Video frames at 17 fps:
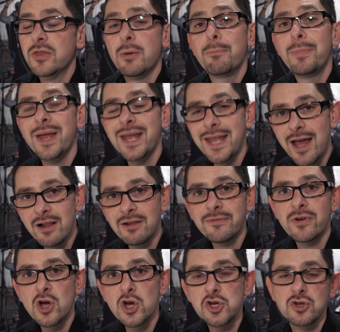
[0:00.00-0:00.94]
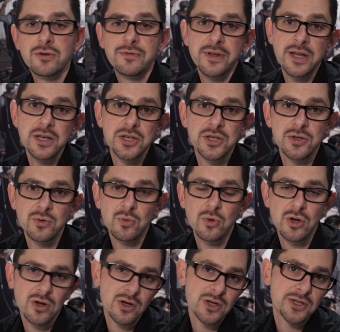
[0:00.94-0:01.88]
The PL version of each
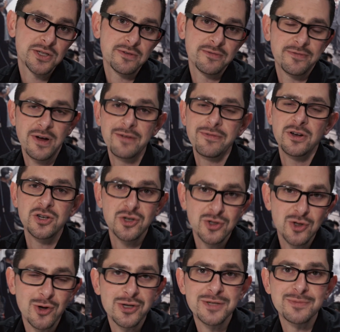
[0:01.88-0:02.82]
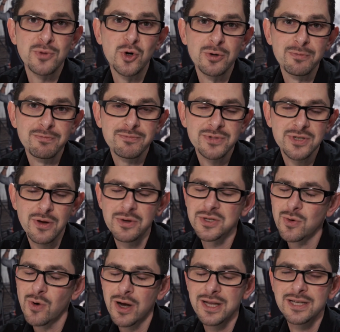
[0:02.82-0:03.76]
will cost $500 more, so
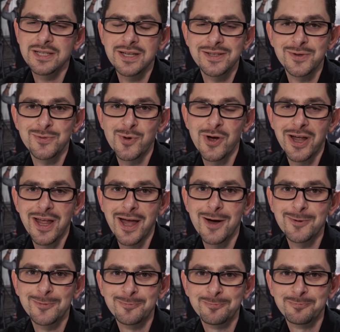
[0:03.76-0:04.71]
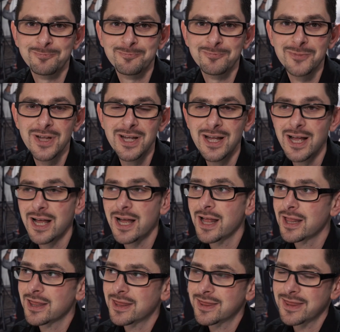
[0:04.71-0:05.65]
it's quite easy to work out.
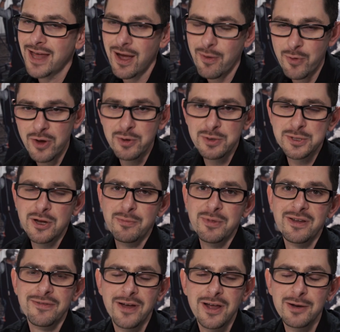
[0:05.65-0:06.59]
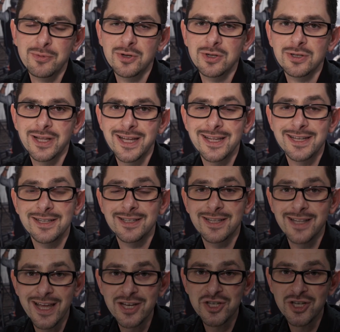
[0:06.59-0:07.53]
That way it's going to be available
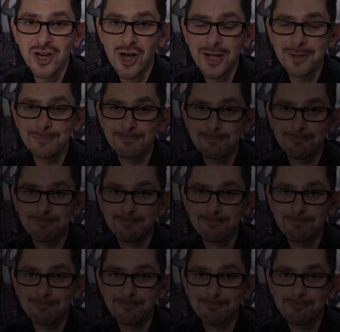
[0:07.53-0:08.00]
in late July.